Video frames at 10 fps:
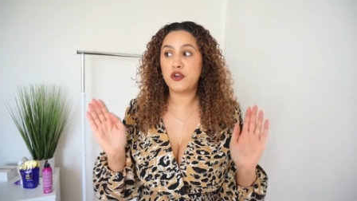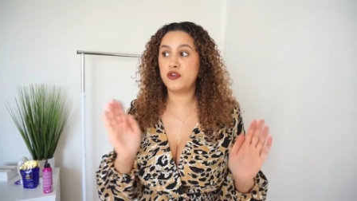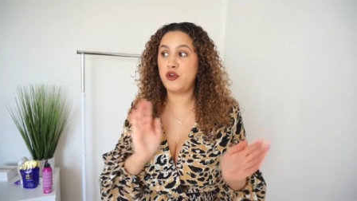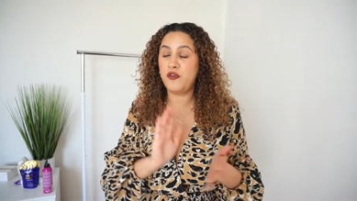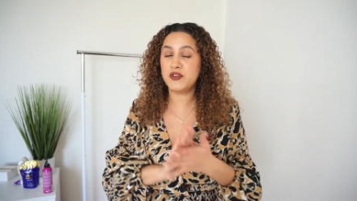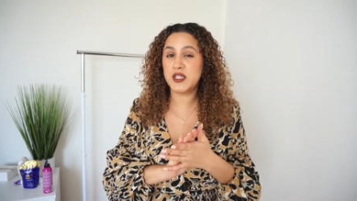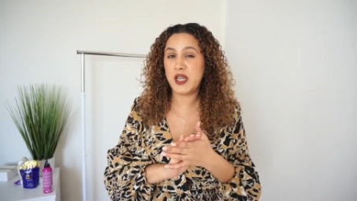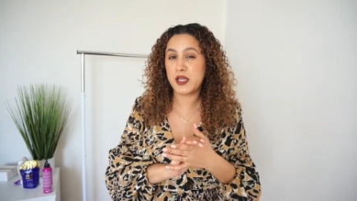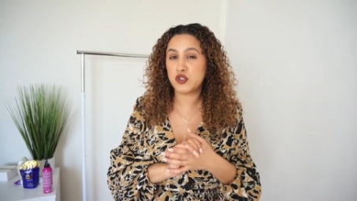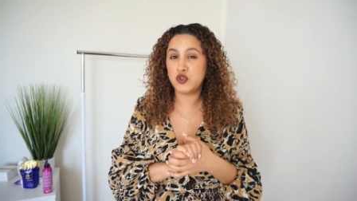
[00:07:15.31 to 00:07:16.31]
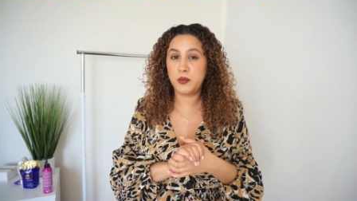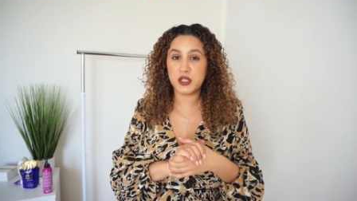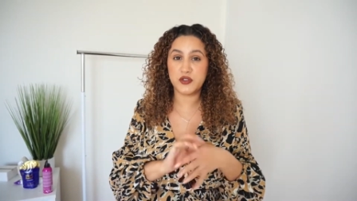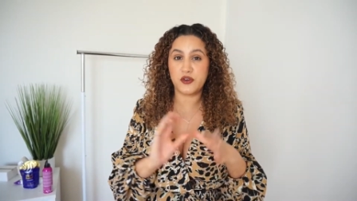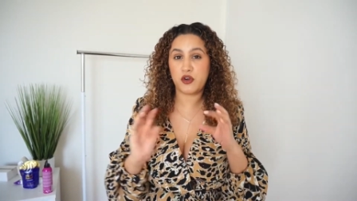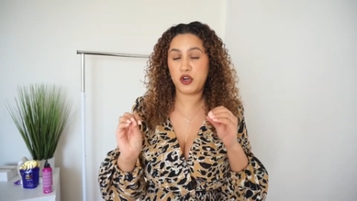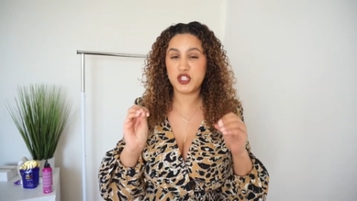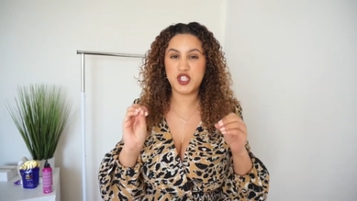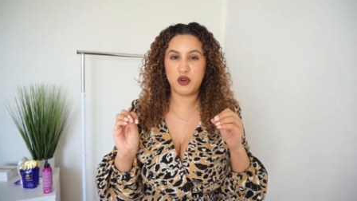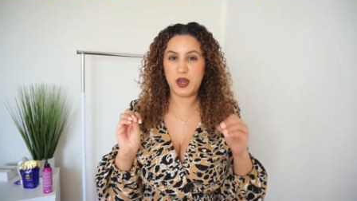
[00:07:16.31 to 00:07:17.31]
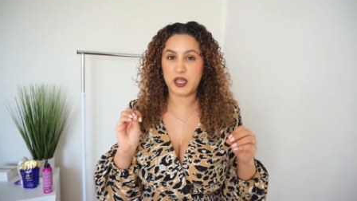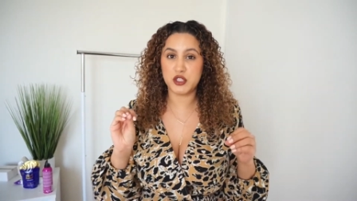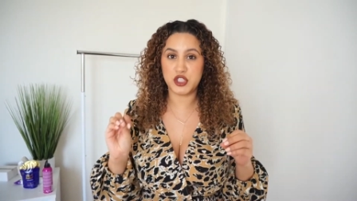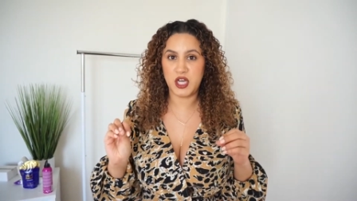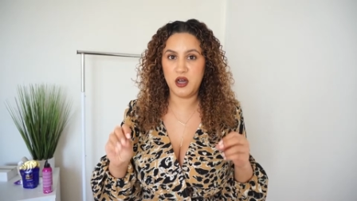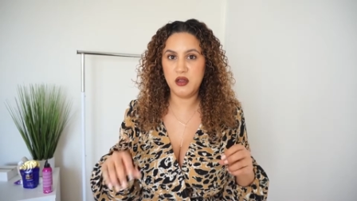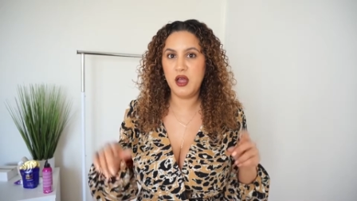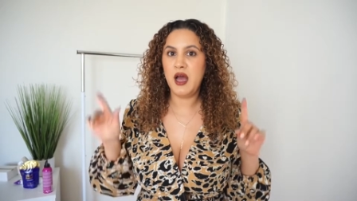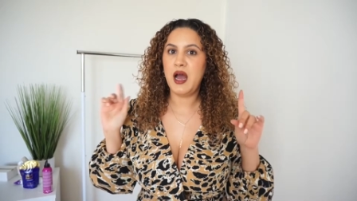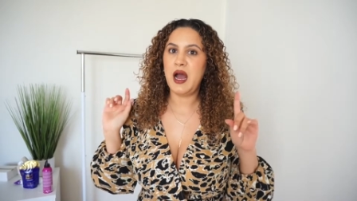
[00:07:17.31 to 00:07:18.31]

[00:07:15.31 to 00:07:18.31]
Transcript: you don't really like too much of a crunchy or like a gel,